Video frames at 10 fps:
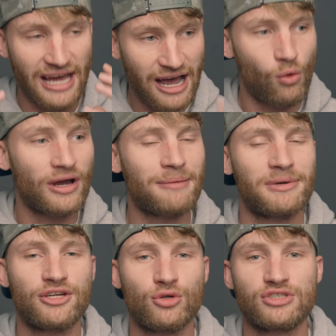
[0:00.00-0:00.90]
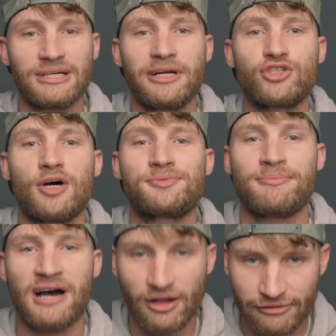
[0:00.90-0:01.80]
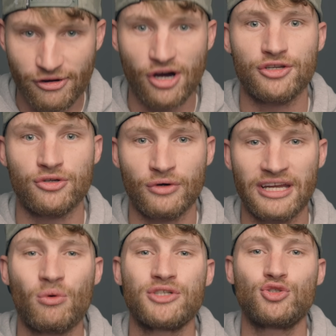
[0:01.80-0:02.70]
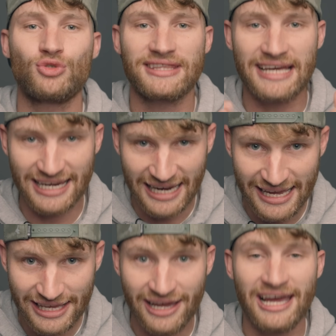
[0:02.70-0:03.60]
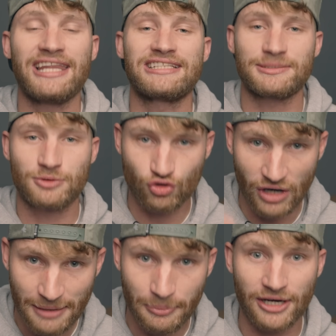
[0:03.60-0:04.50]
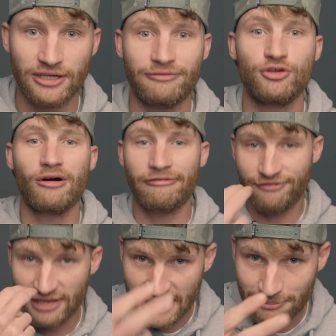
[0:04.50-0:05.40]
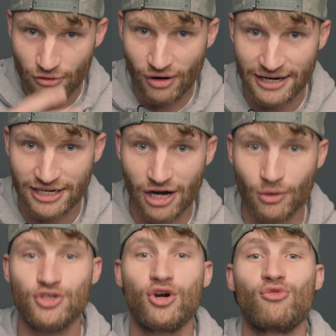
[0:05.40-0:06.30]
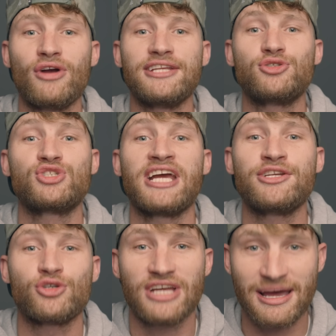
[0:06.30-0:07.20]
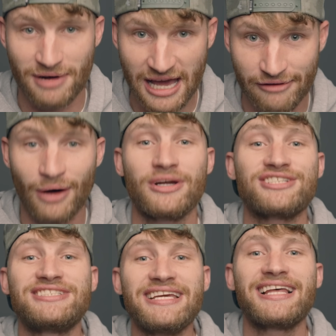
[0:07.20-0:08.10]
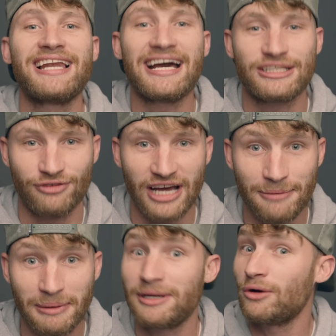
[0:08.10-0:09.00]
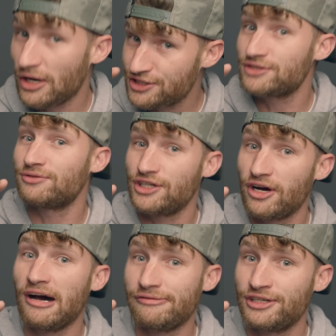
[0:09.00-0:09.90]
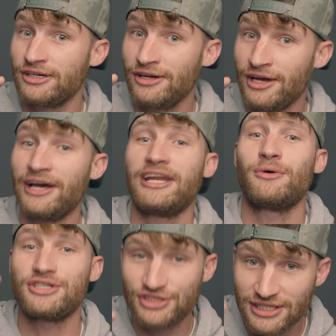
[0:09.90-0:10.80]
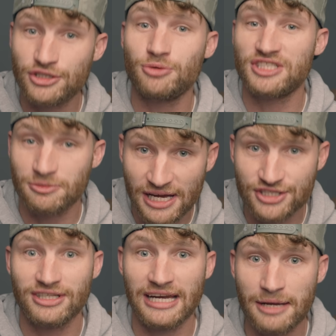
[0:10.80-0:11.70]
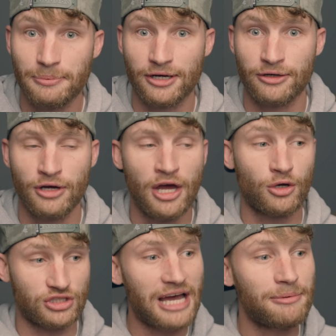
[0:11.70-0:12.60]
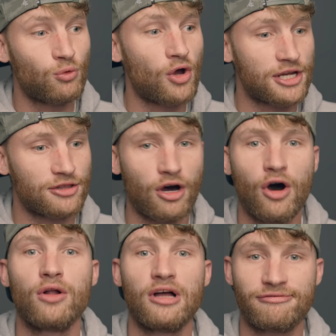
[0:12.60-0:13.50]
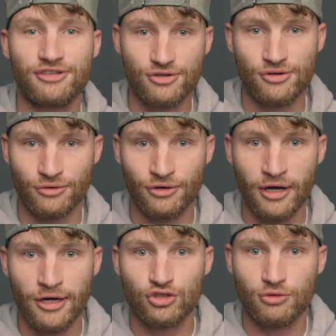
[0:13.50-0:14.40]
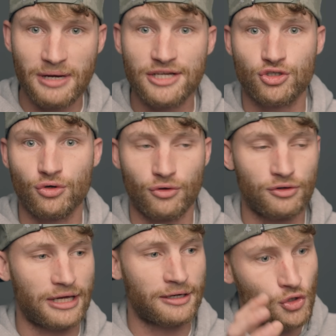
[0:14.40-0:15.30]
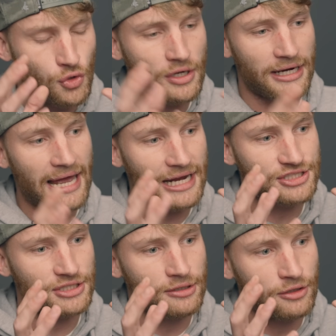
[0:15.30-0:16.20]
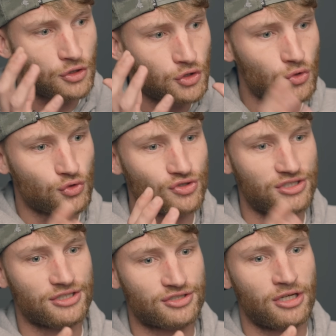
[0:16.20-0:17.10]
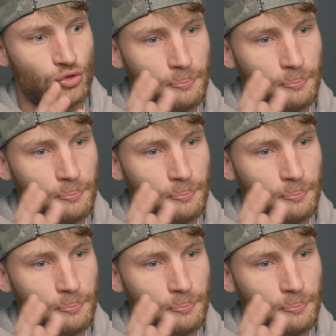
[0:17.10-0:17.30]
now what I'm going to do is I'm going to drop some alpha on you. And I want you to hit that like and that subscribe button if you are feeling me right now and you are ready to change your damn life. I want to see the likes fly up. I'm going to watch this video after and I want to see that you've been smashing the like button because I've been working the whole afternoon to make sure that you can actually use this to